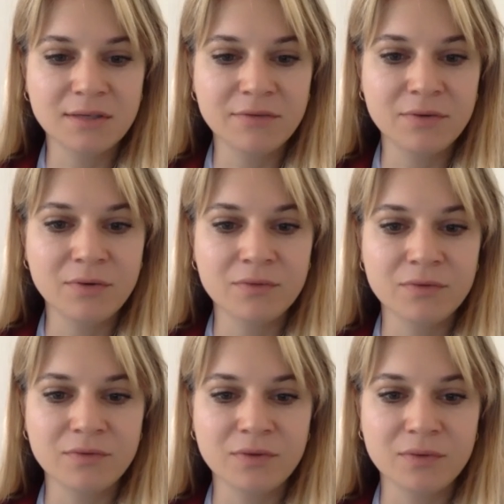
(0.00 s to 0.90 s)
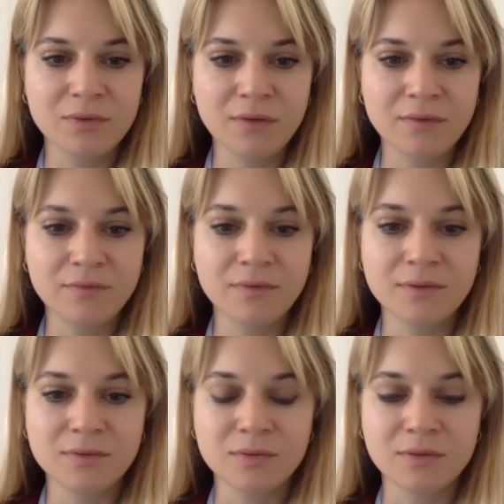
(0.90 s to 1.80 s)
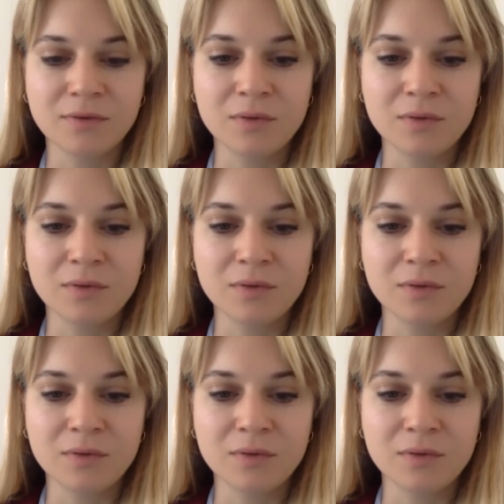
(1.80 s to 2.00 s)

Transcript: give you an overview of sort of